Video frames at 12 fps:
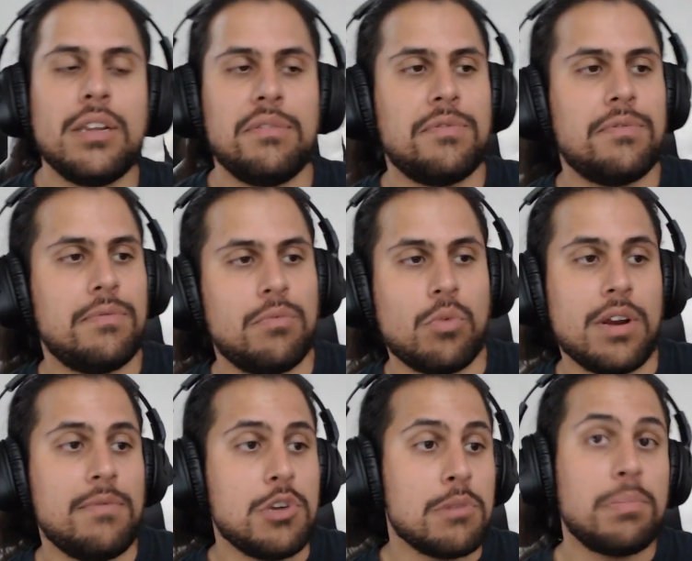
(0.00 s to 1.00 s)
If one
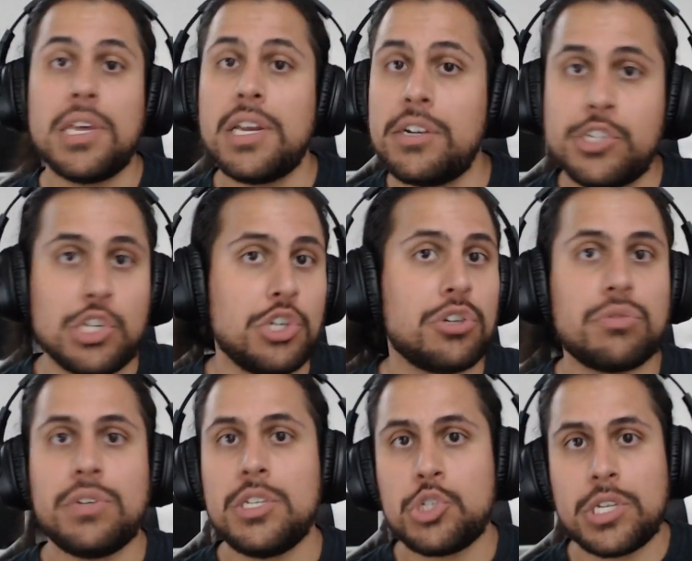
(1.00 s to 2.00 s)
of your players in your
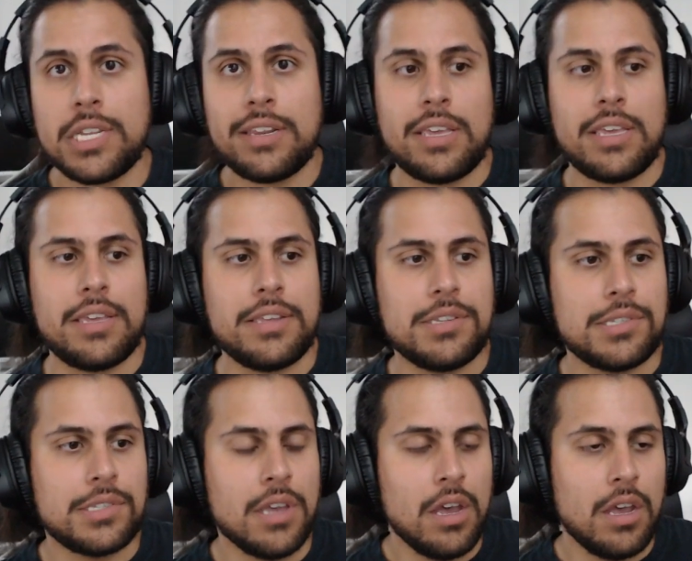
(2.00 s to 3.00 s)
region
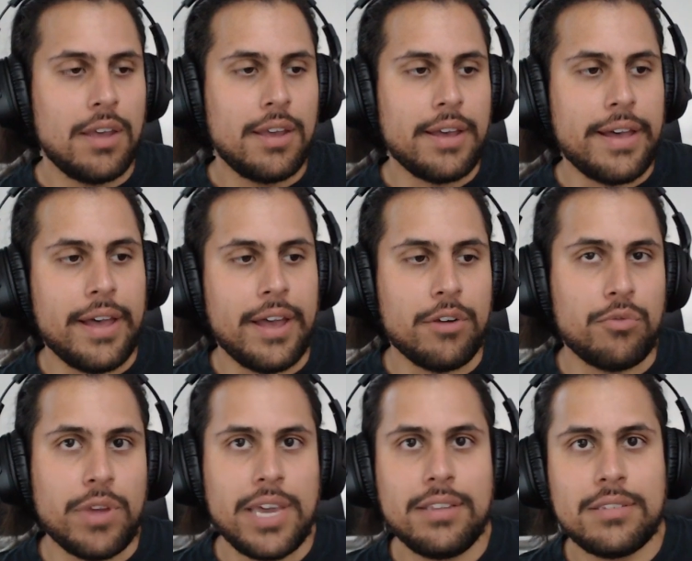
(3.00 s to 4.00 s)
is uh,
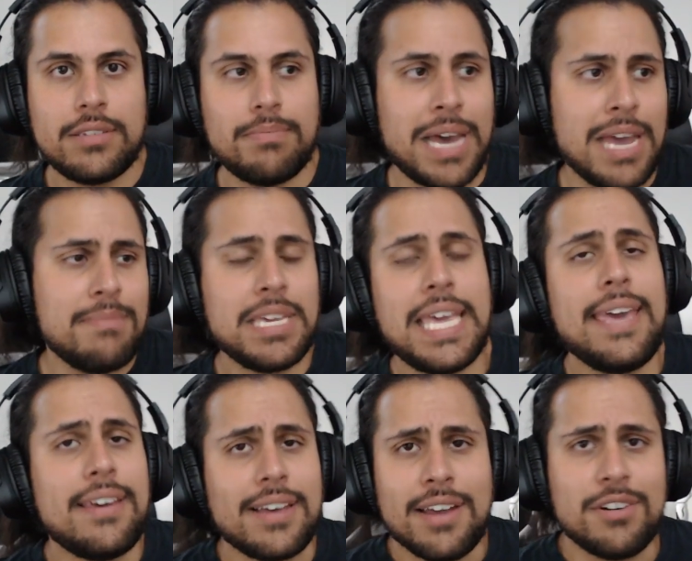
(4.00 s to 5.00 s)
ranked, buy them a
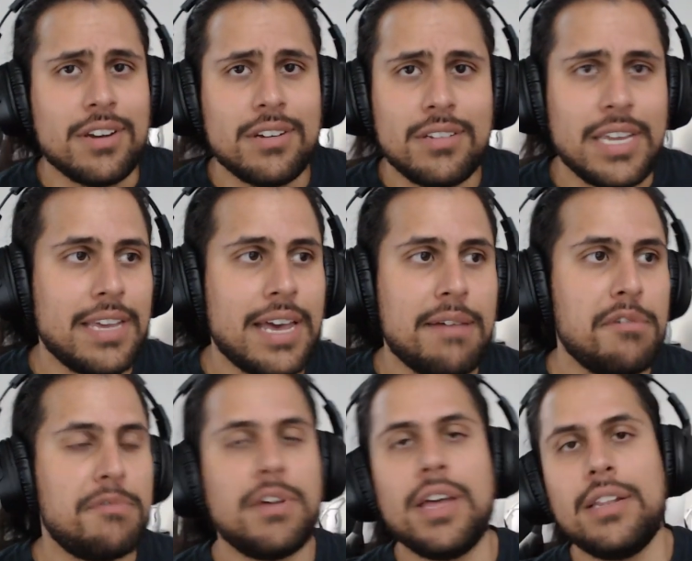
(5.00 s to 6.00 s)
cake. I don't know. Like, have
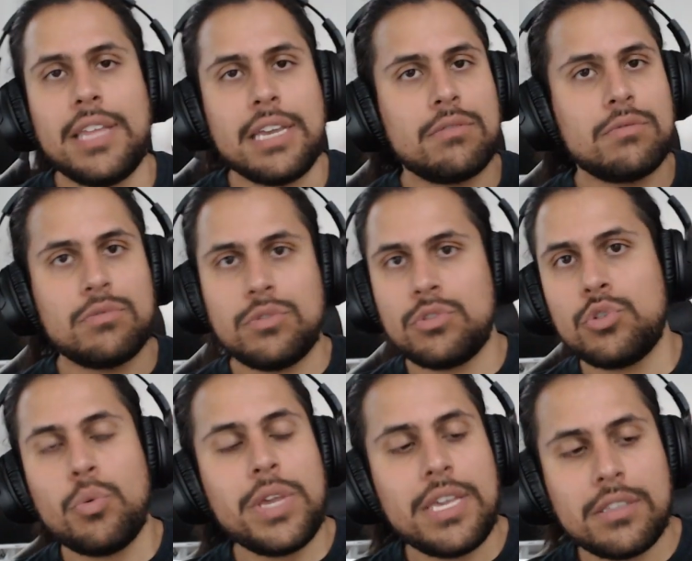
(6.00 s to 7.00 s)
it fun. Like,
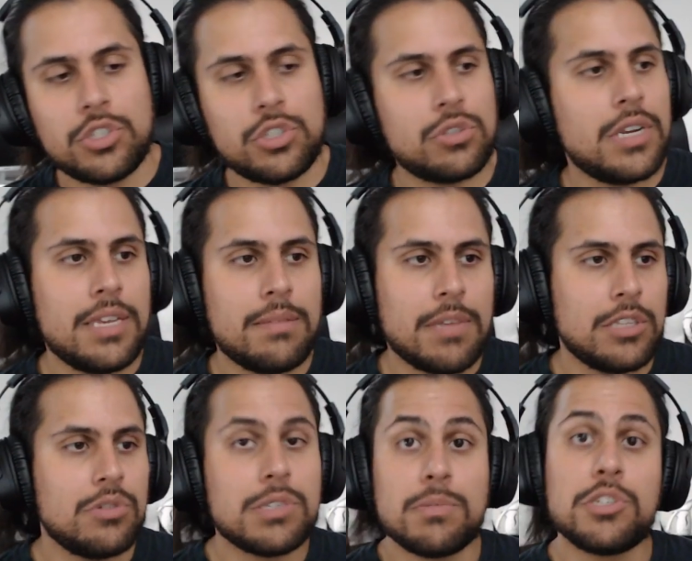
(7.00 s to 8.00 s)
tweet, stream, like,
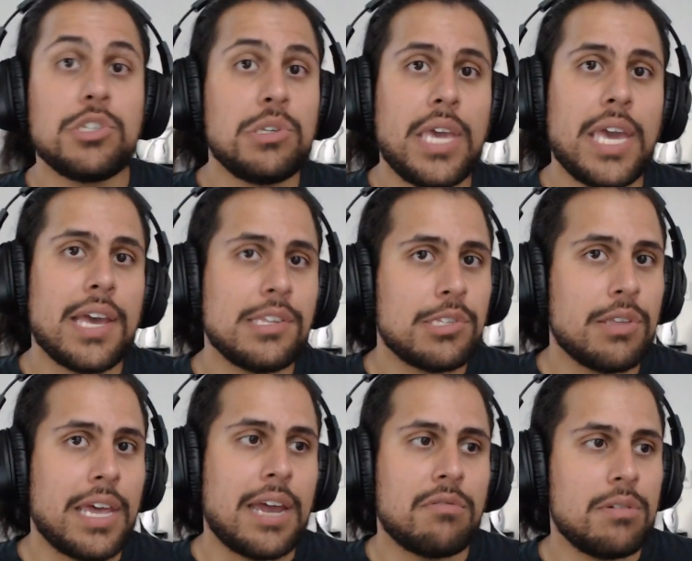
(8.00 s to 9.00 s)
do as much as you can so
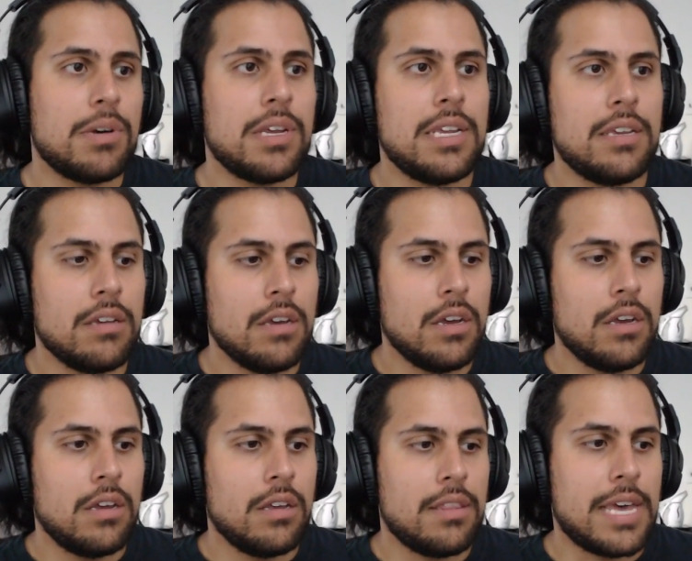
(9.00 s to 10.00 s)
that everybody
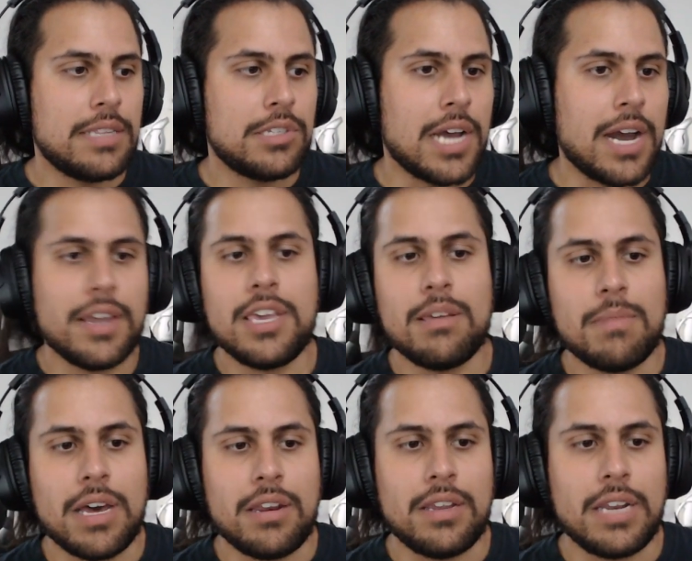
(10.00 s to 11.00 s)
that's talking
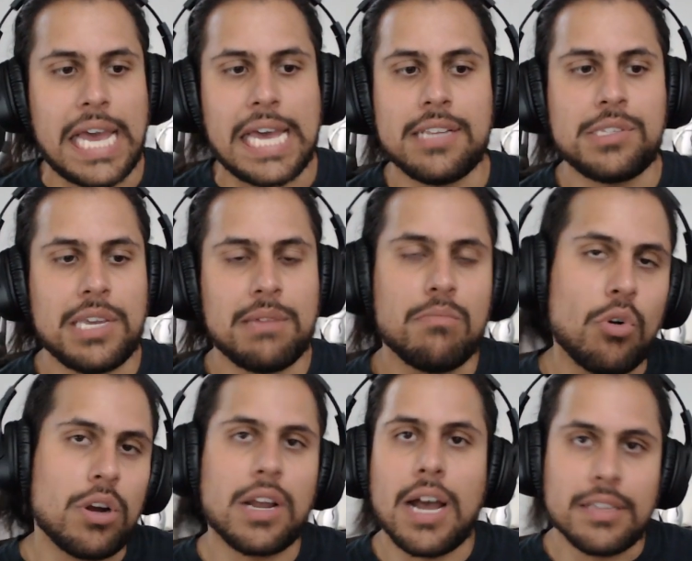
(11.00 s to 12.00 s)
about it has like
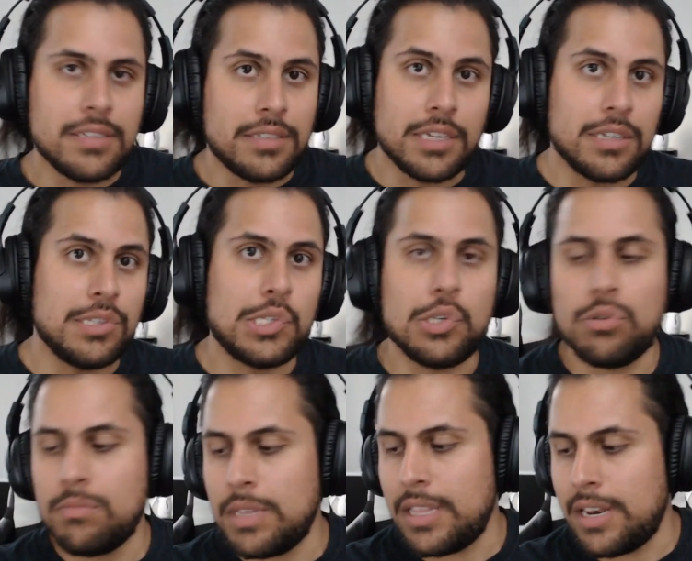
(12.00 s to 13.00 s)
more content to
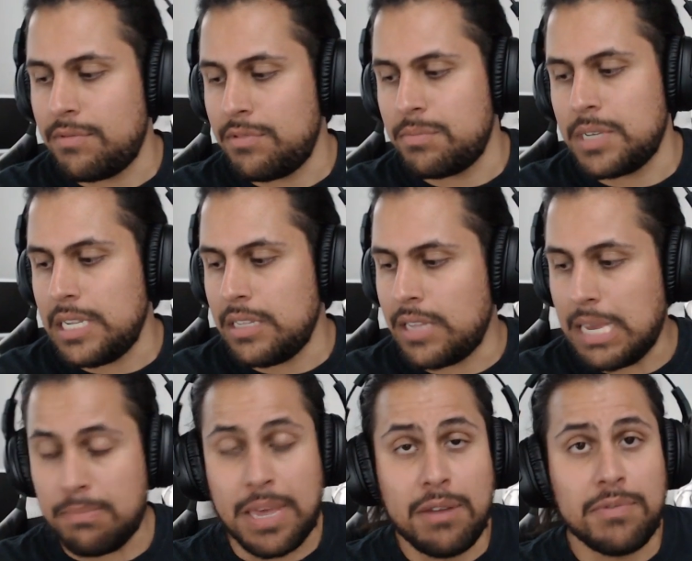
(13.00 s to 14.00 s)
consume and then everybody
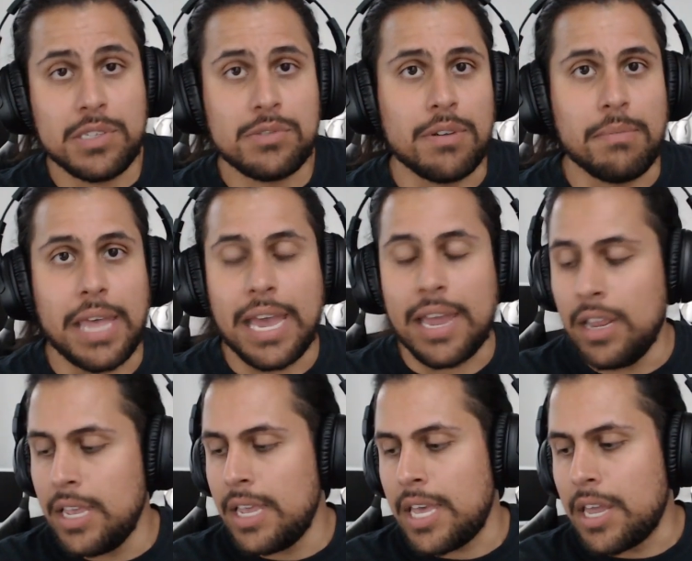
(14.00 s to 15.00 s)
like benefits from that
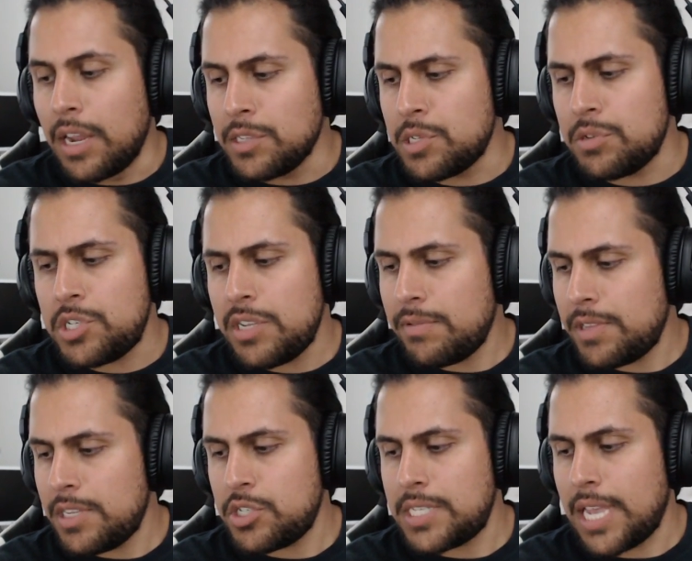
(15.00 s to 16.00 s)
it also
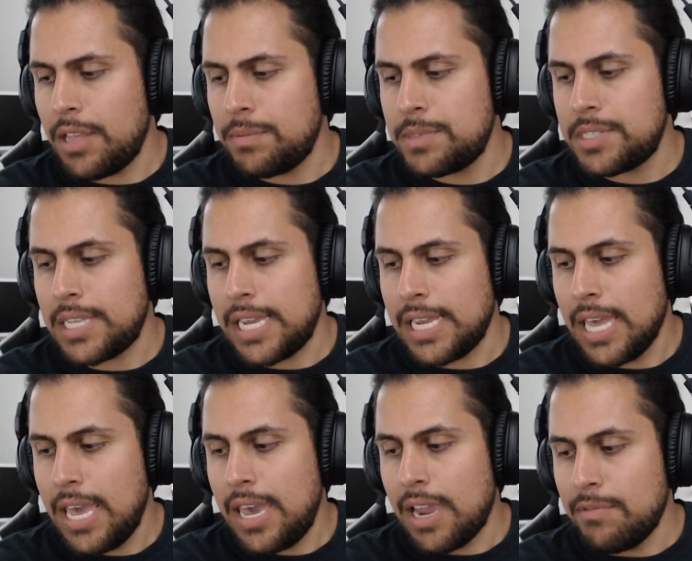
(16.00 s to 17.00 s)
chiefly just helps like
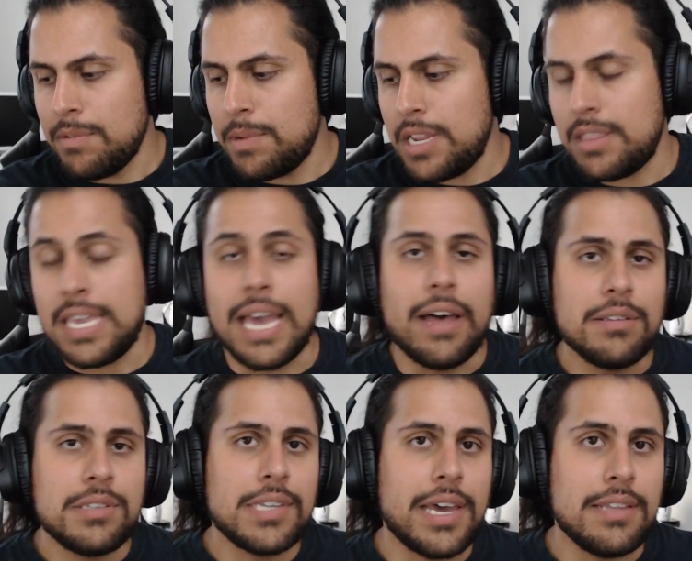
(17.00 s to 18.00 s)
everybody on the
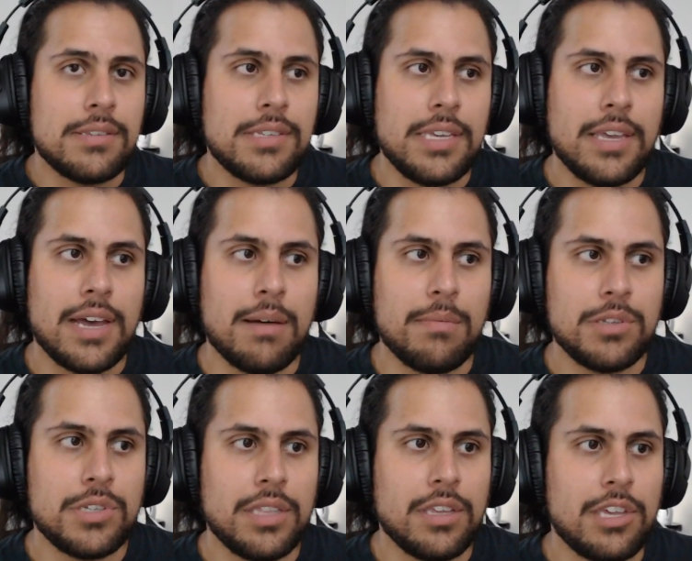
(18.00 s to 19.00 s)
outside see how
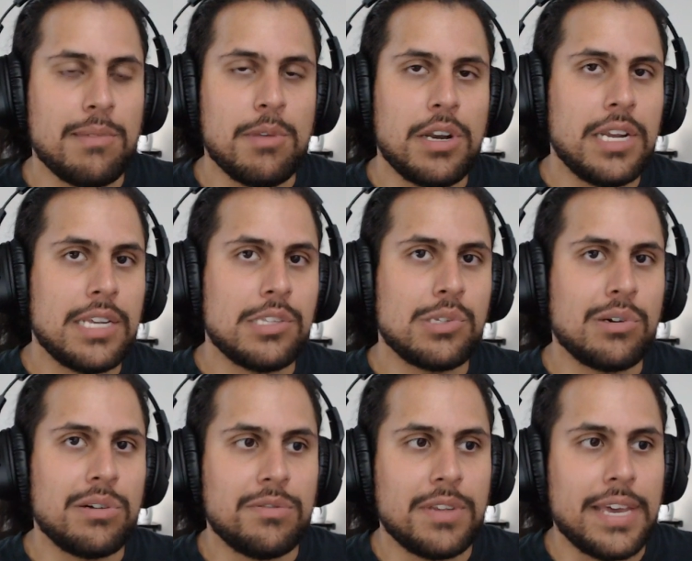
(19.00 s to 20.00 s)
much like the community can
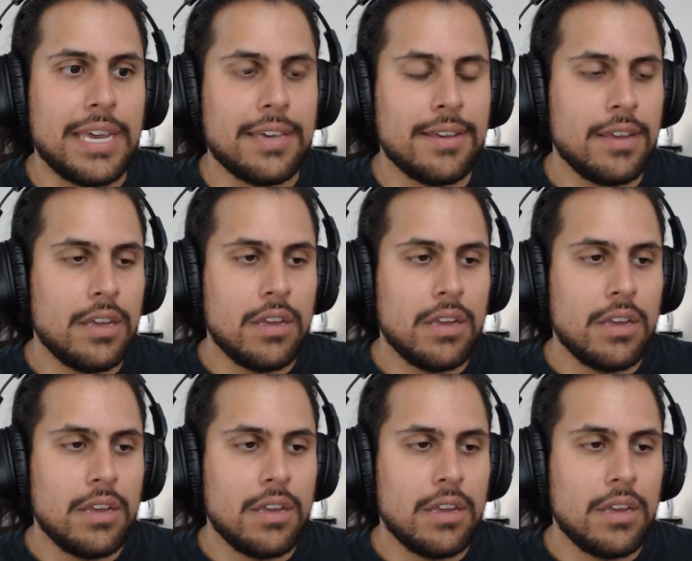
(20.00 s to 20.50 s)
sort of like